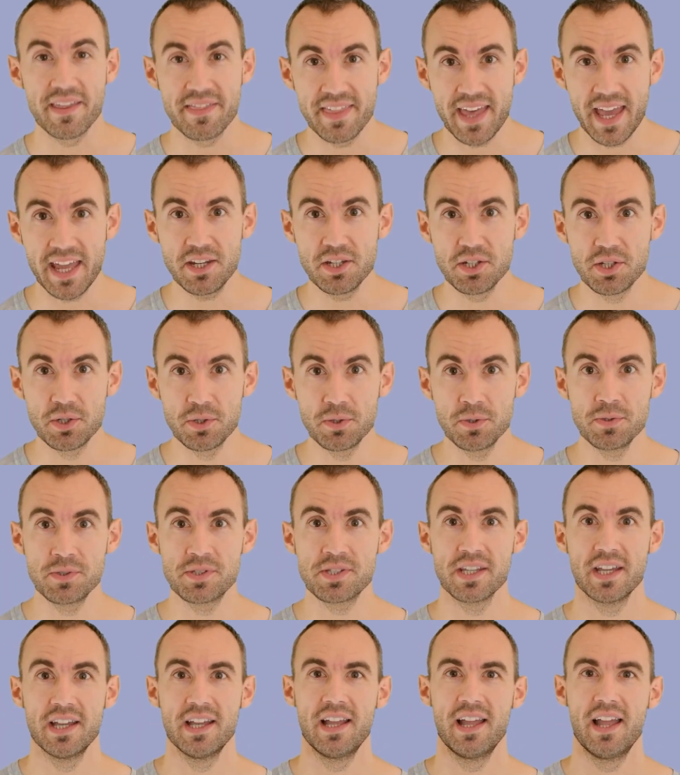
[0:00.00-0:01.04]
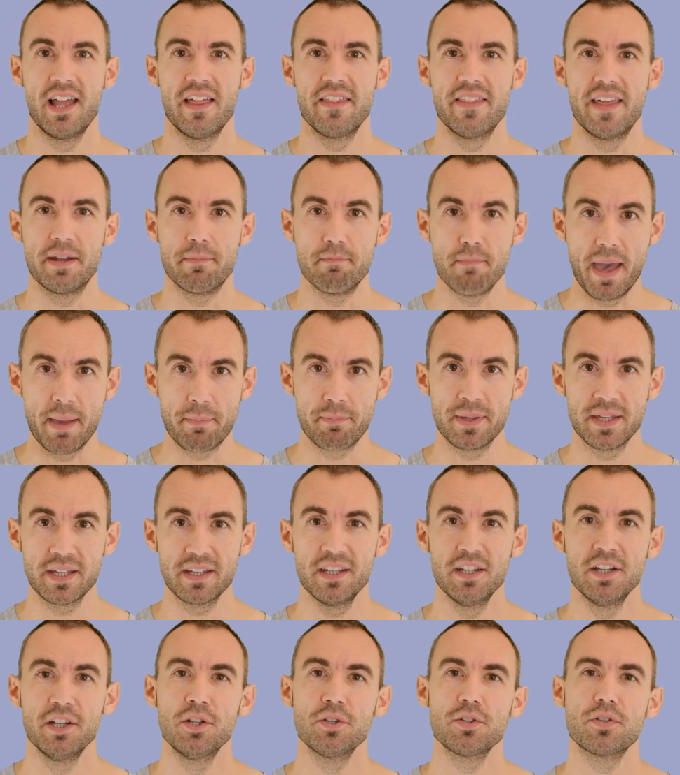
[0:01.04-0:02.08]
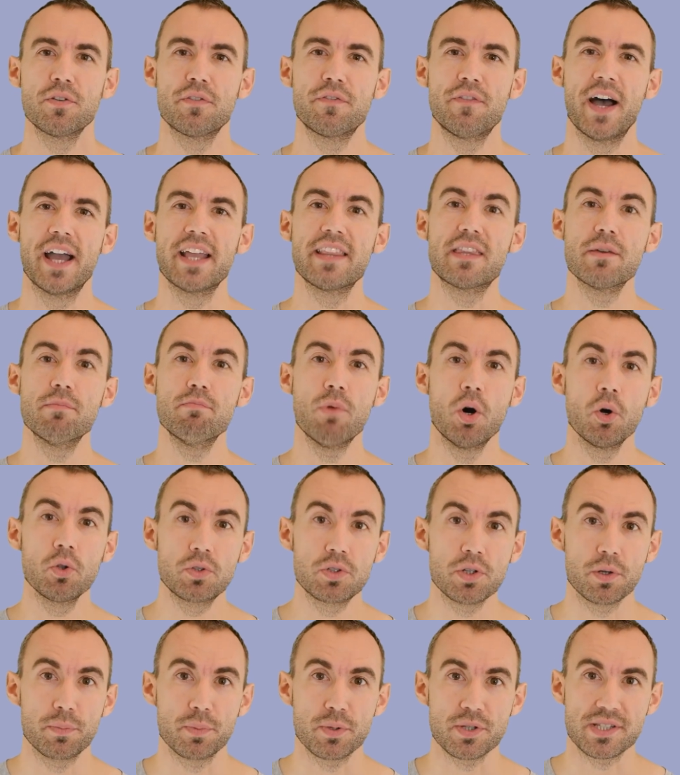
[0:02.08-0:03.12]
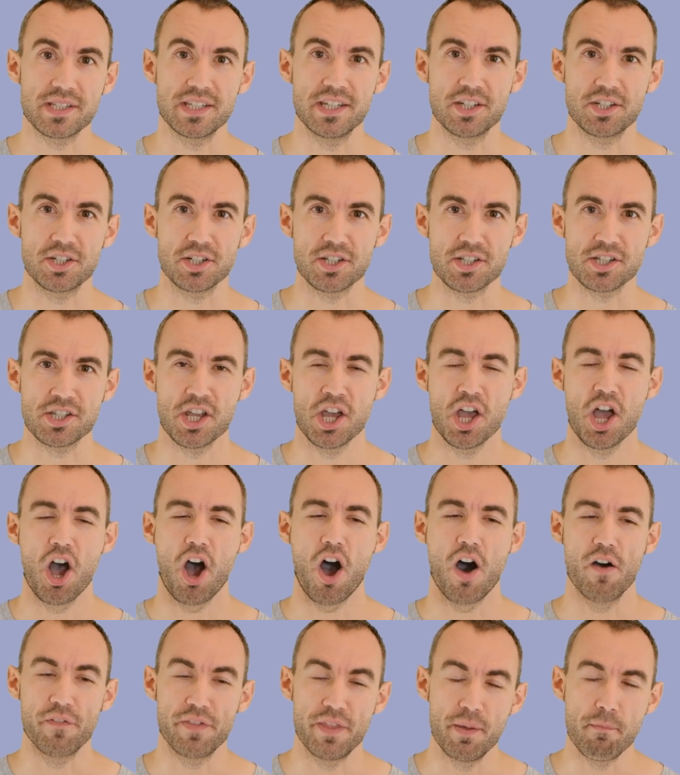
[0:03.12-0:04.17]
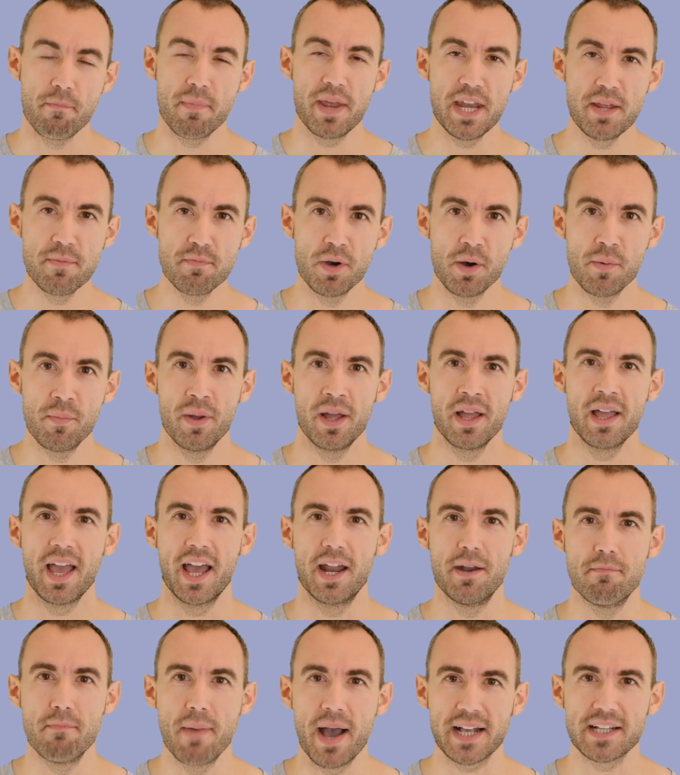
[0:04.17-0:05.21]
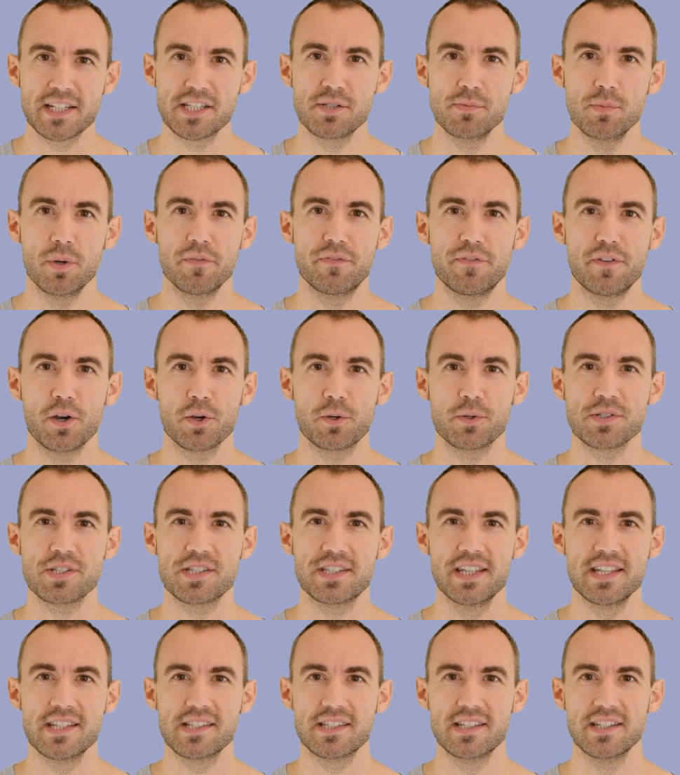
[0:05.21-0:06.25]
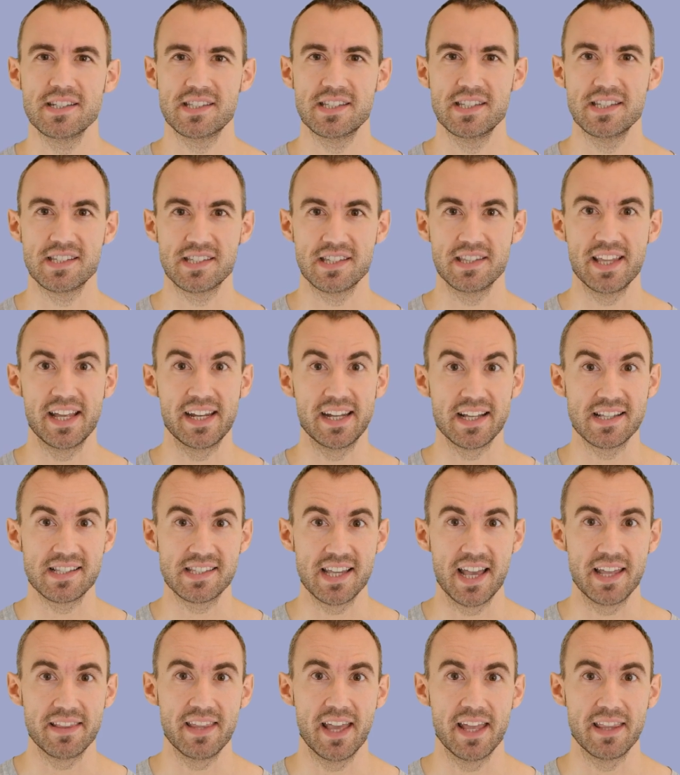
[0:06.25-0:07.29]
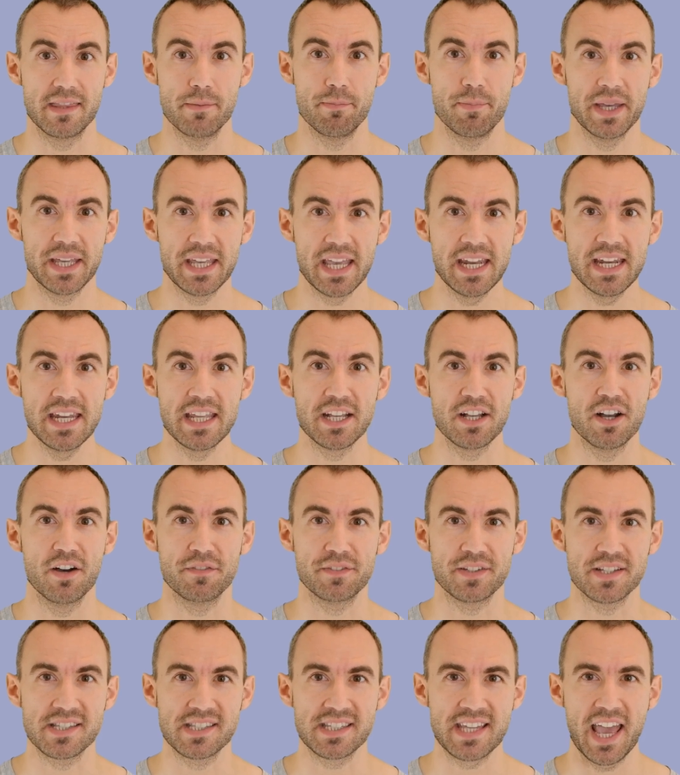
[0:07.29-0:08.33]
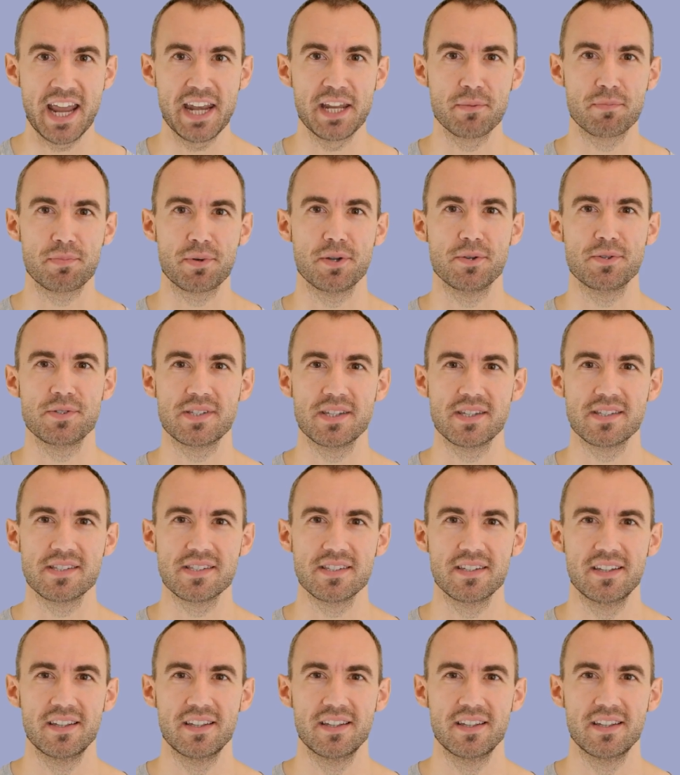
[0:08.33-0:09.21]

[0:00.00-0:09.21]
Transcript: then use that mapping to find the motor positions of the minimum and maximum focus distances that are set at the beginning of the scanning process.